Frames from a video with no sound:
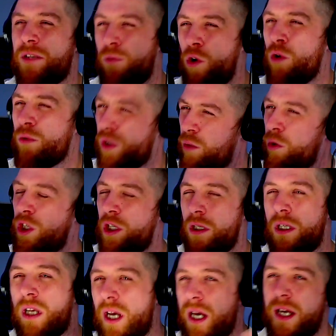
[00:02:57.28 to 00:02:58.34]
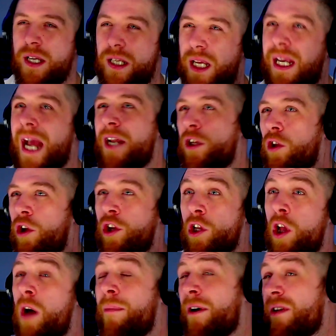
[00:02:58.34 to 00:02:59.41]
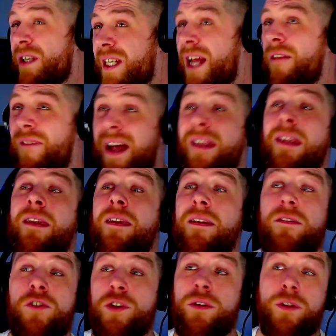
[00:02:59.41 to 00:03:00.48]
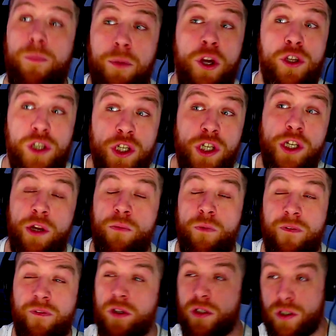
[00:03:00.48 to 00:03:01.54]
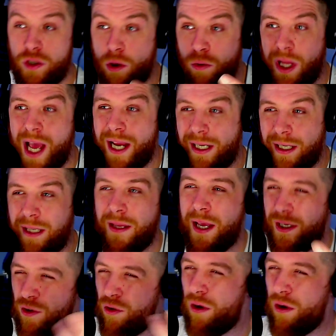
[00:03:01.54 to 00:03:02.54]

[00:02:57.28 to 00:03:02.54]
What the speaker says: sport with someone, you kind of learn a lot about yourself and the person you're doing it with because there's no lying in there. Do you